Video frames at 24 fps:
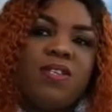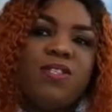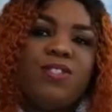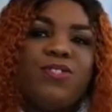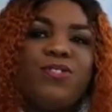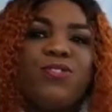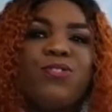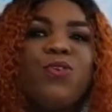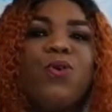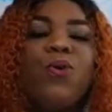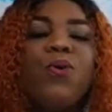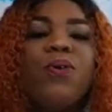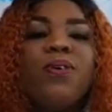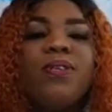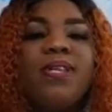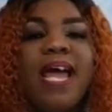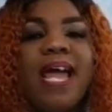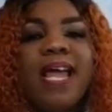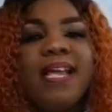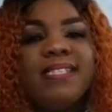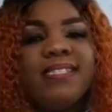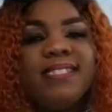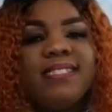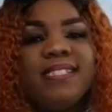So
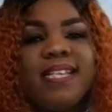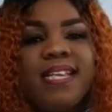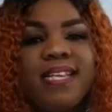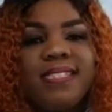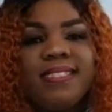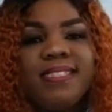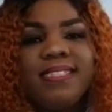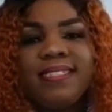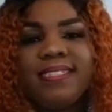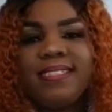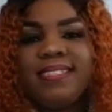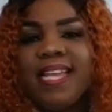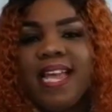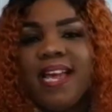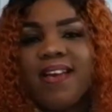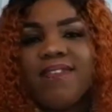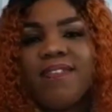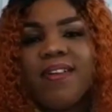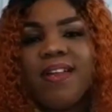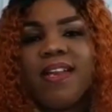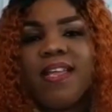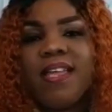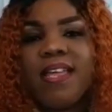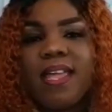that is it. They are
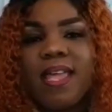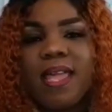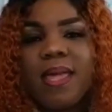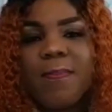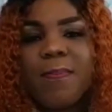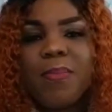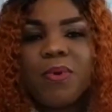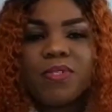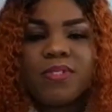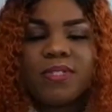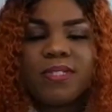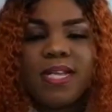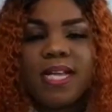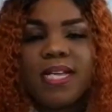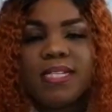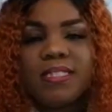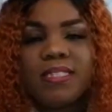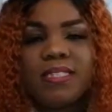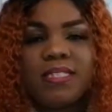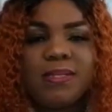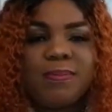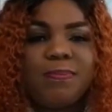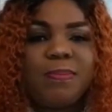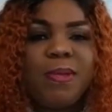very
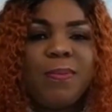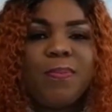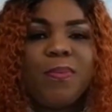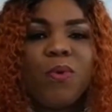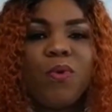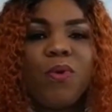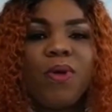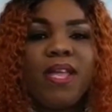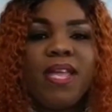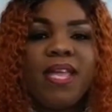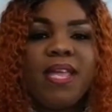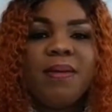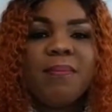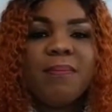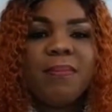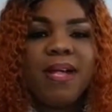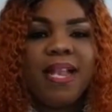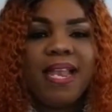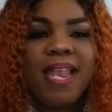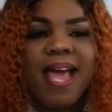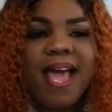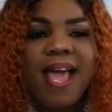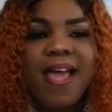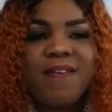important people in
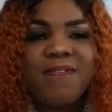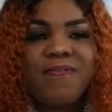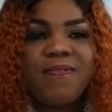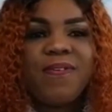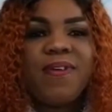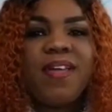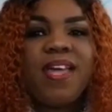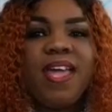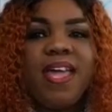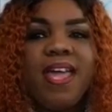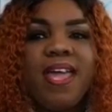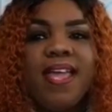my life.